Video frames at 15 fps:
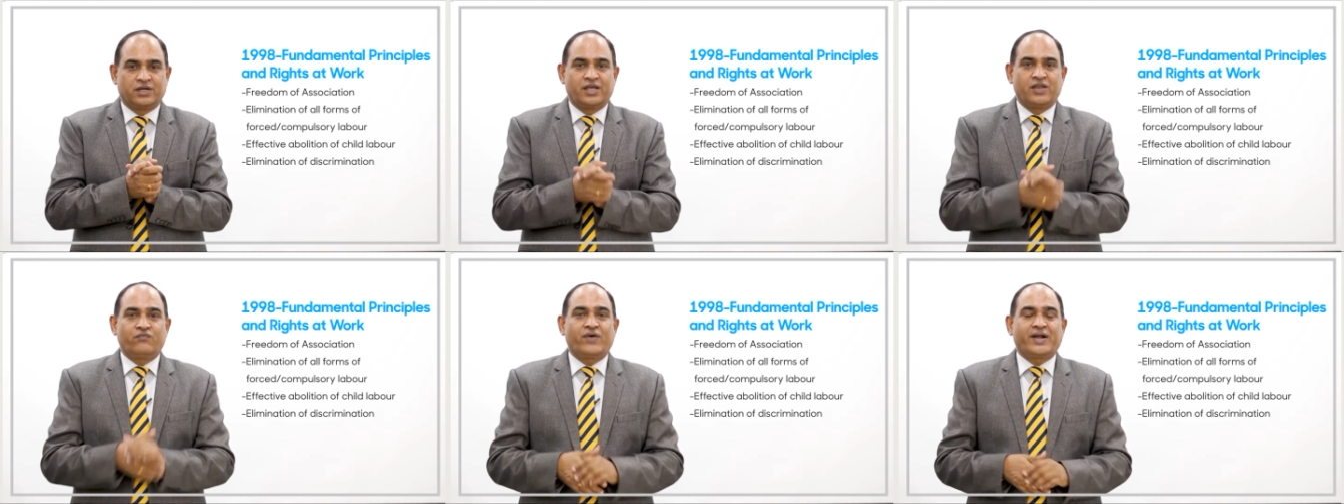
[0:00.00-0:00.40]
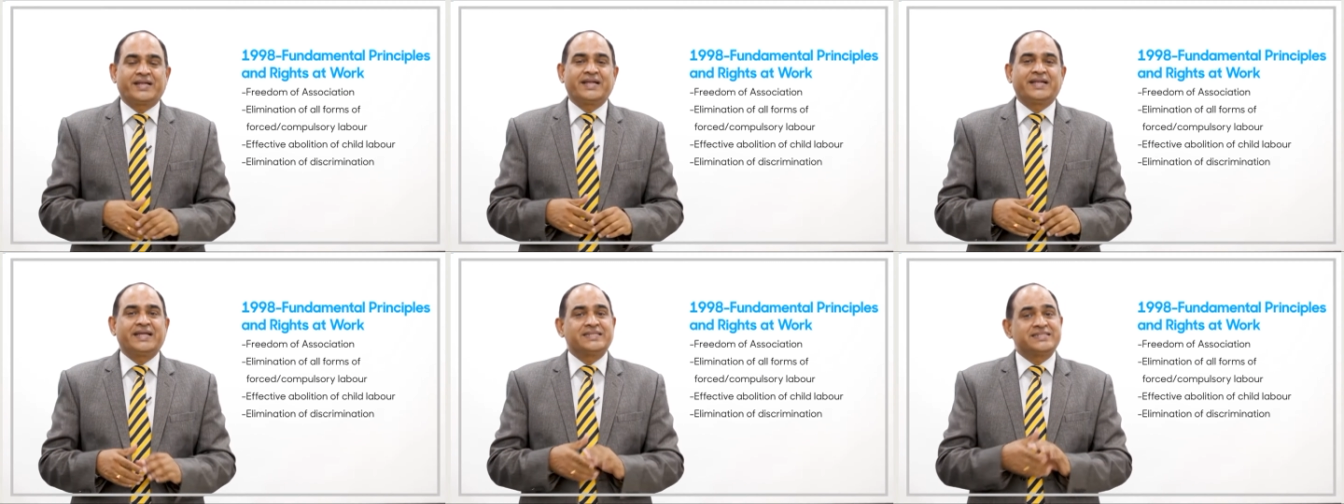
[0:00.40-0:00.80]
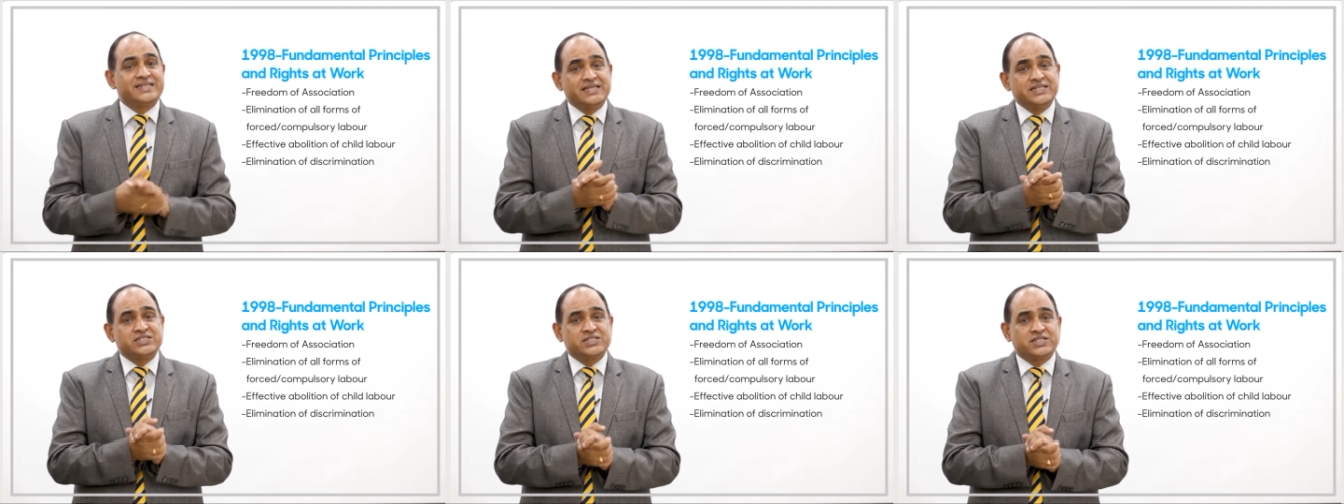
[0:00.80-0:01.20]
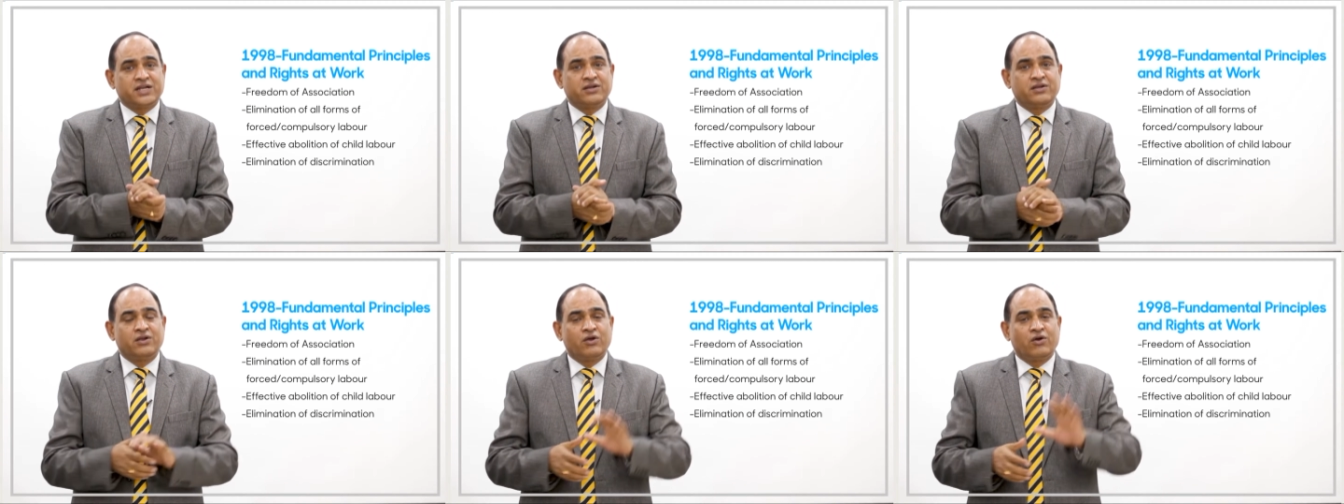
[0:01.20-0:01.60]
In fact, it has
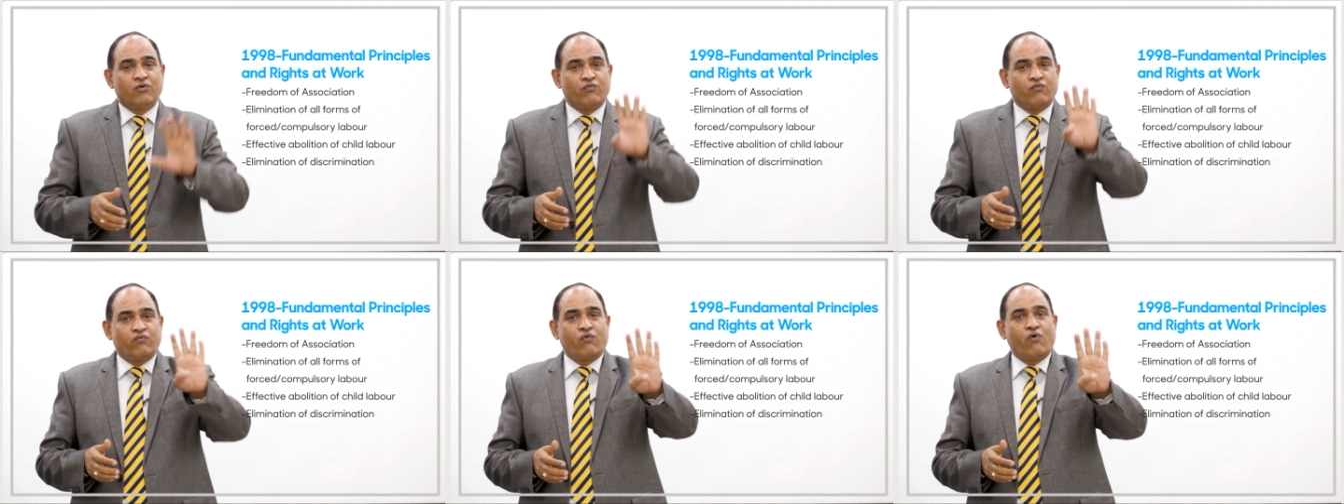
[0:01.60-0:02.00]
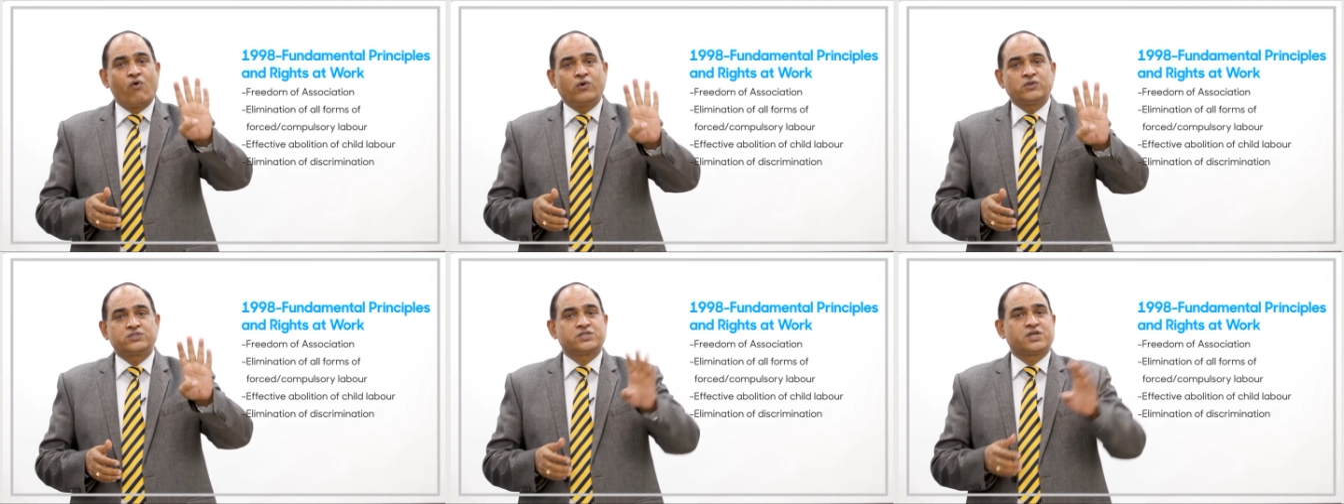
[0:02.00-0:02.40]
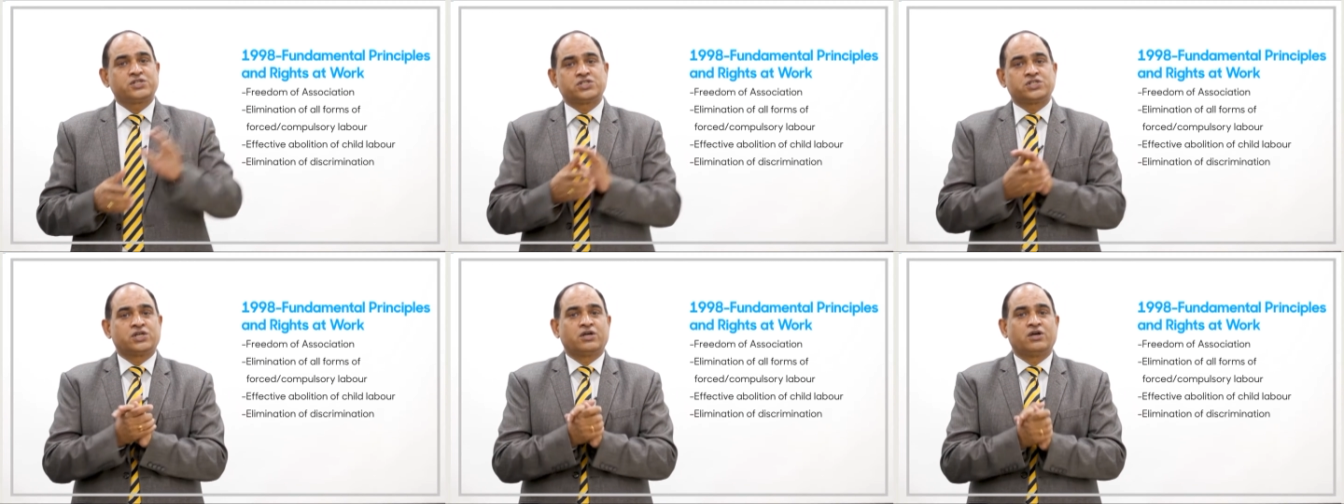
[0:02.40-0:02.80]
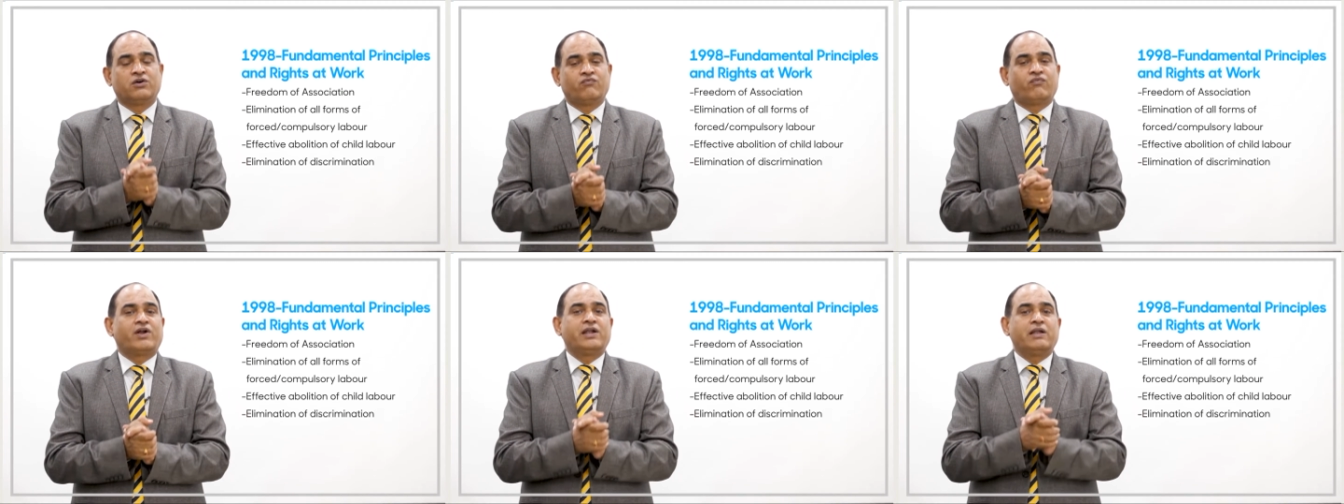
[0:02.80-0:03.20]
listed 4 such
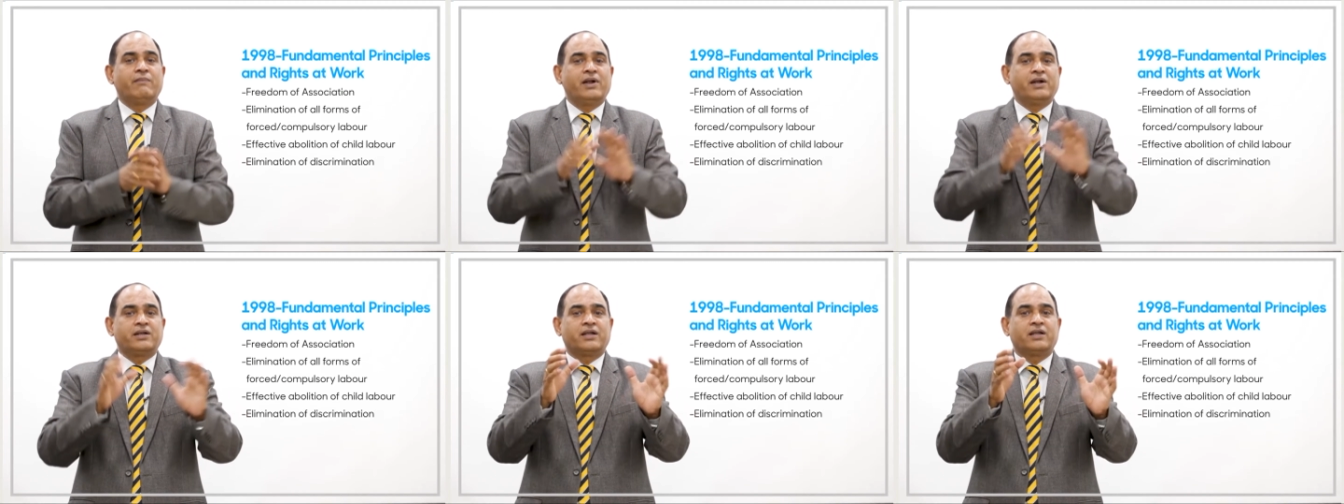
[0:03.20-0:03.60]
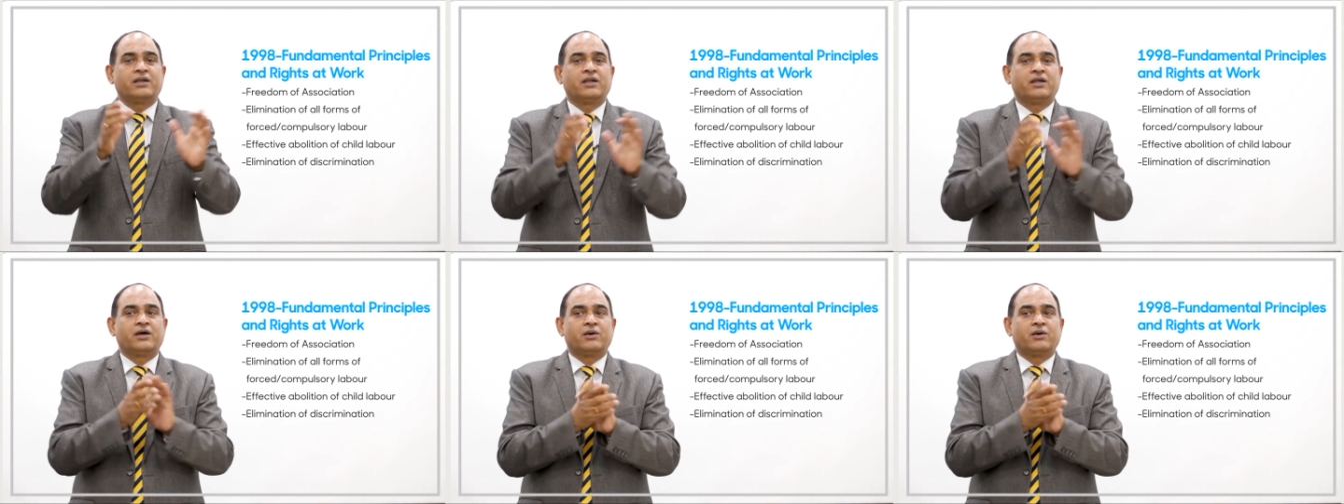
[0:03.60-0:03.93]
fundamental